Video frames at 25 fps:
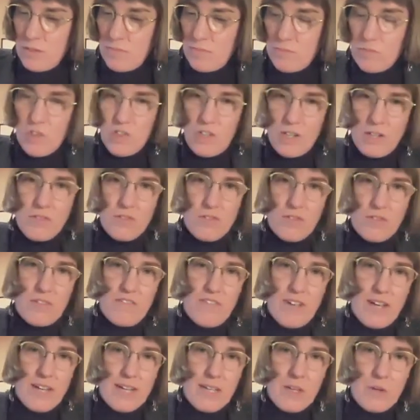
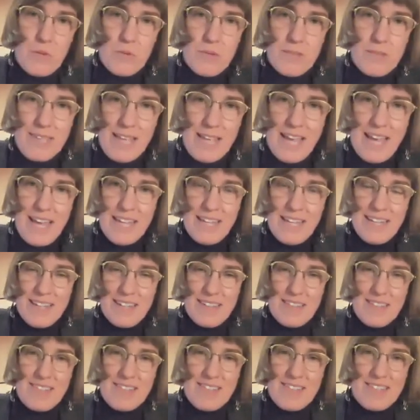Czechoslovakia was
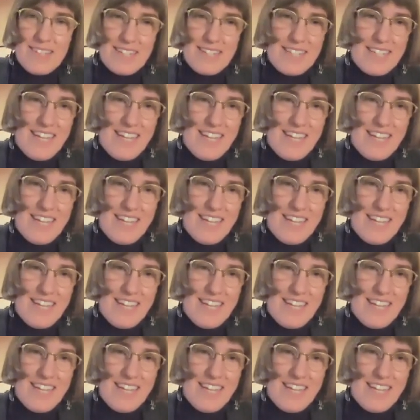annexed and